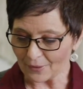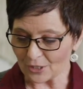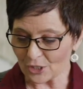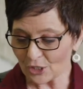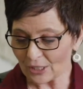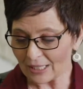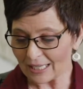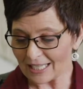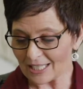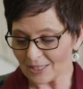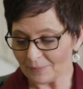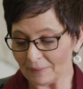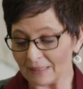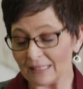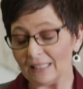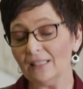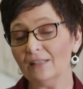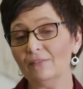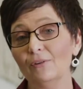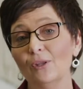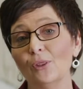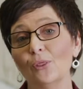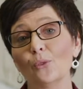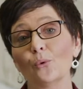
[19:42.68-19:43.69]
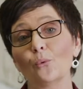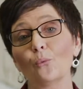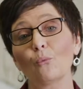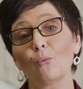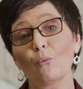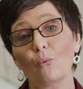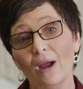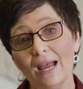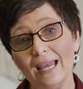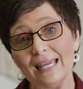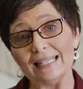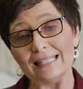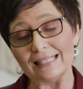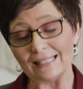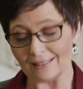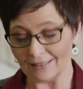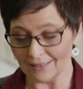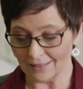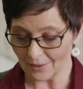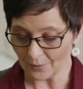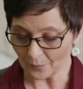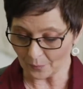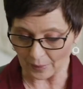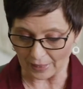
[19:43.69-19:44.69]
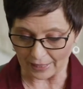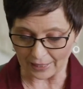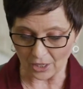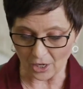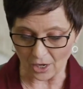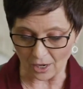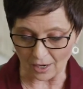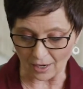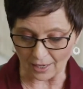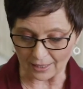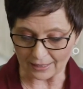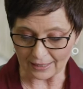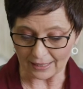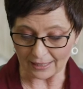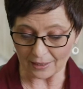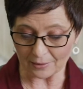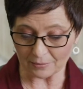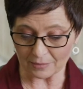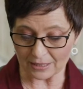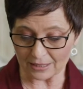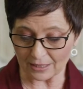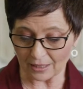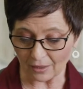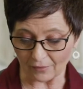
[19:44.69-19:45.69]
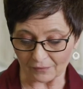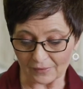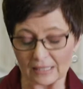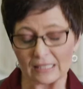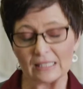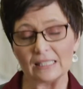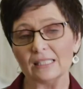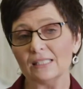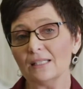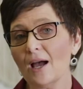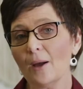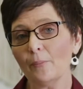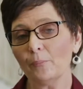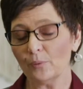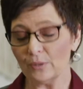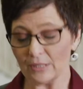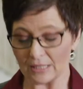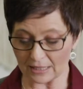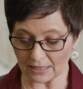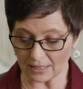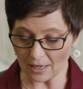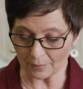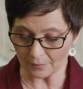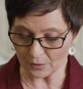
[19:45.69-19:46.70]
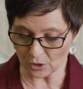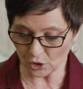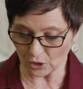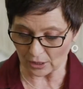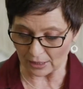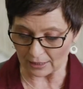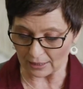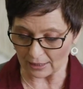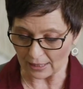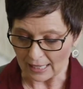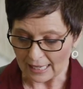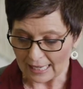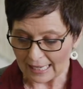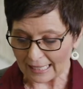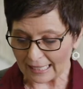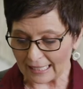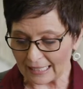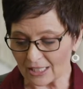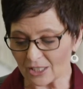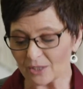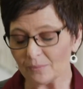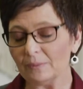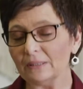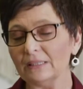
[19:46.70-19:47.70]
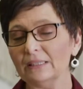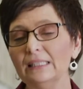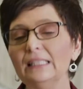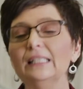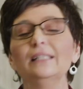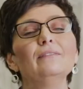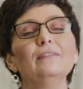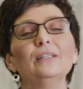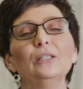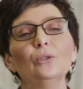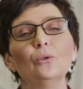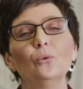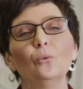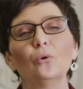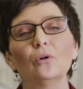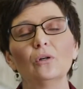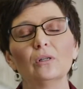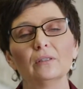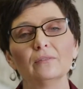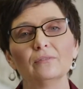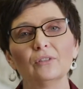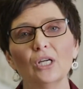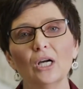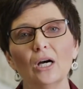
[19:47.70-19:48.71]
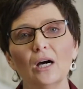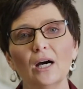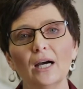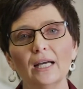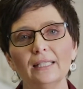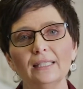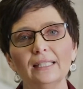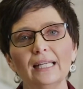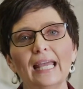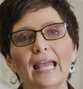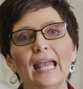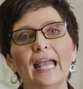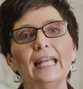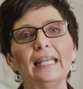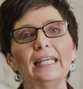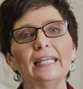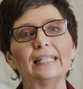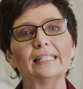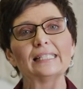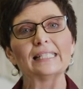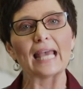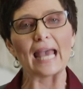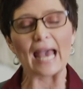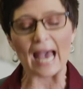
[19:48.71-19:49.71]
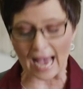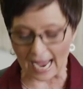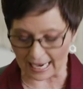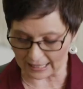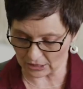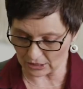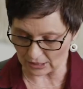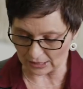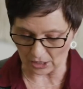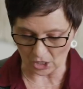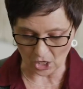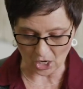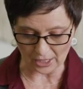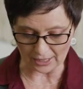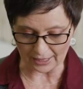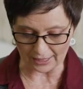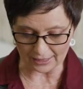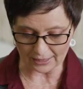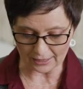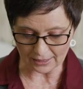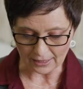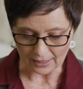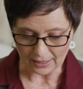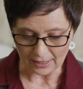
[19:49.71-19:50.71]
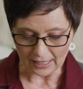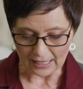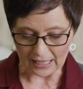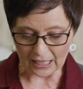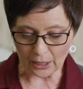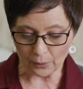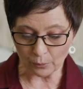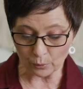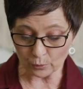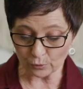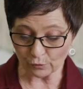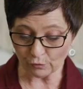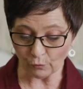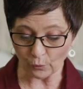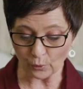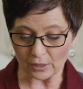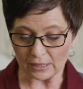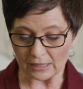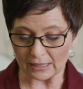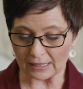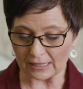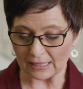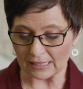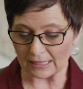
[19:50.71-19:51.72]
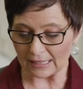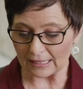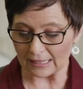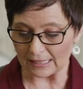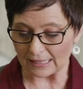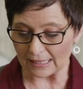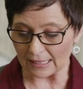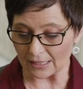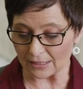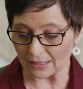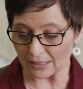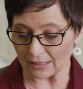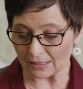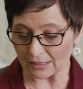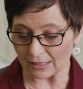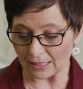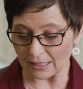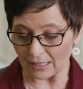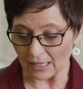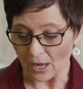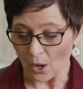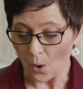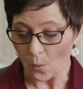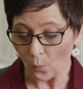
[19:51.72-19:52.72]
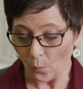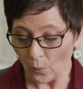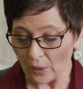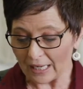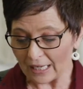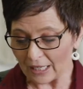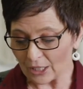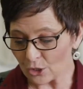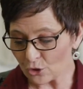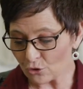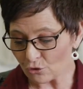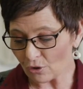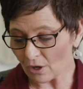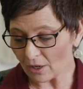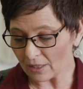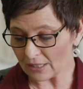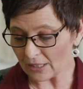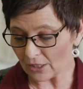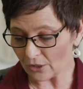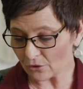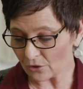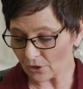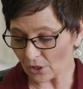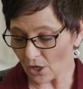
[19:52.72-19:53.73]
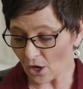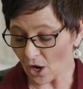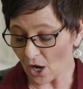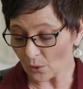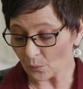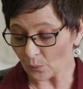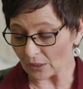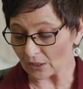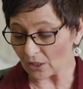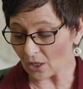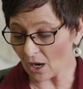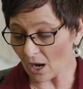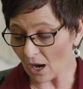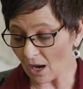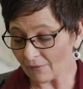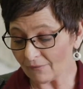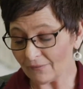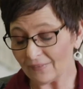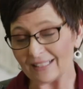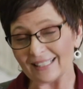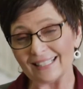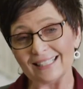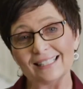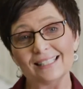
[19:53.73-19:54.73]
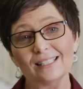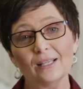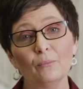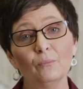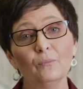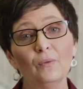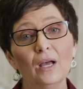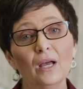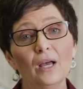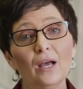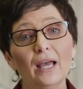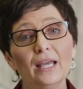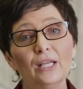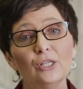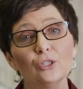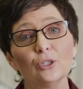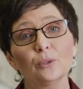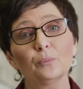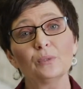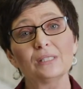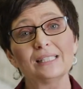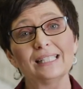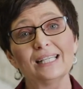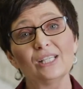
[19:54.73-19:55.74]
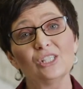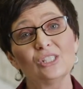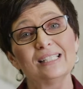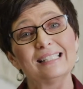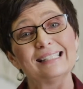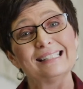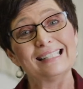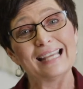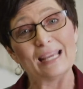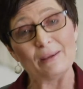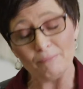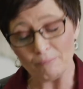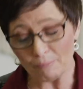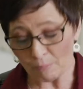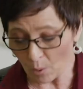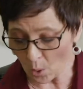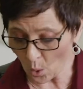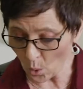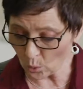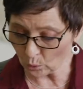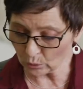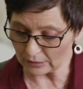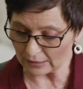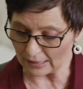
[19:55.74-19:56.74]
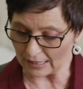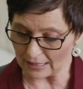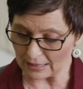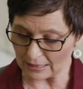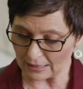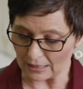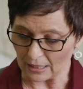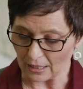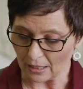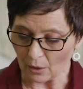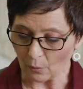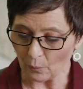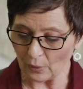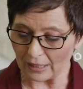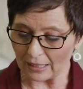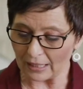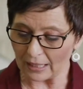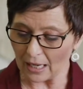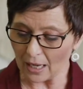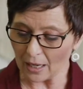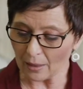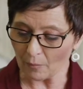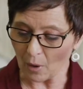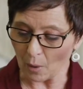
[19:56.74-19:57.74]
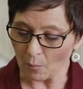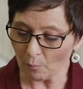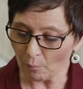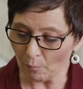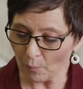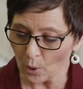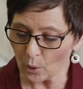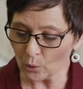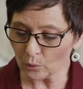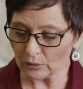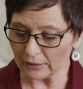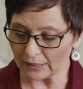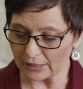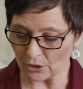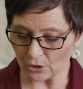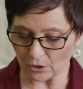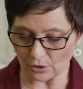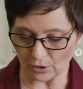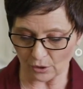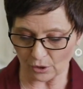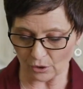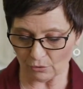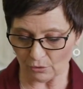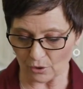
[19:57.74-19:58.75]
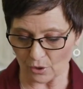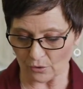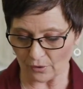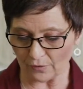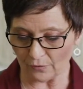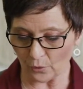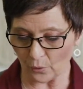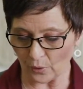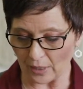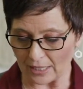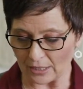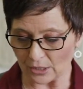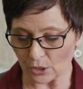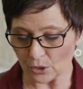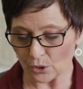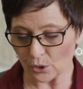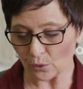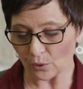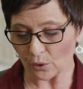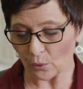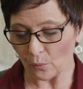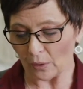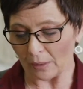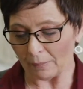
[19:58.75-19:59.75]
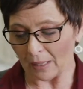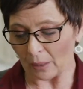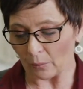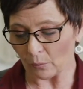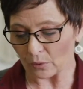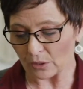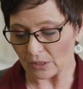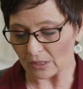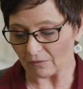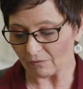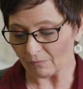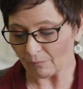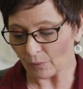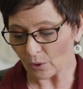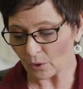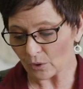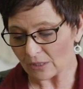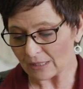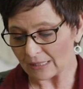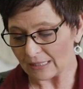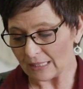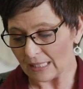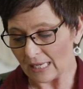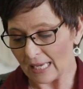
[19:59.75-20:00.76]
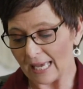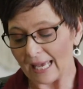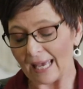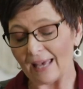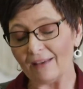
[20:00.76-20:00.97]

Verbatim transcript: she has been given the right by God himself. This is not presumption. It is believing the word of God, and it is acting on it. Hebrews 4:16 tells us that we can draw near to God with confidence. Some interpretations say boldness. We can come boldly to the throne of grace so that we may receive mercy